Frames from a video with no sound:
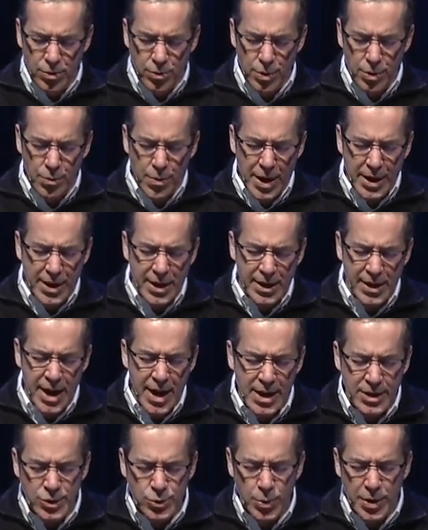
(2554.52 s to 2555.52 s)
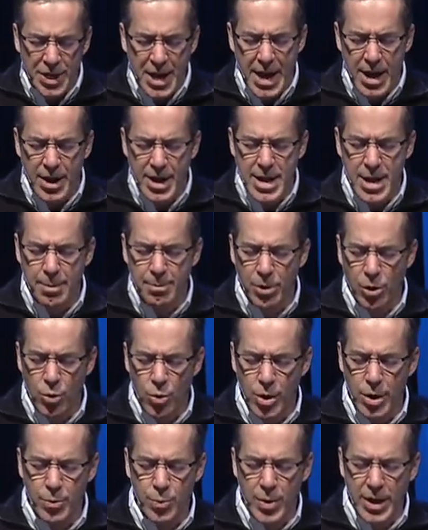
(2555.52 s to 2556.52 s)
We recognize without Him,
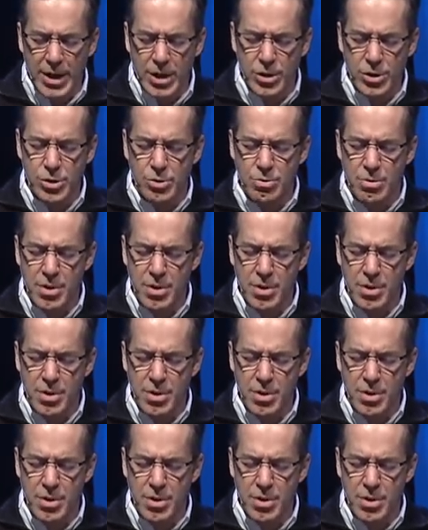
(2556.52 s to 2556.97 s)
Lord, we could do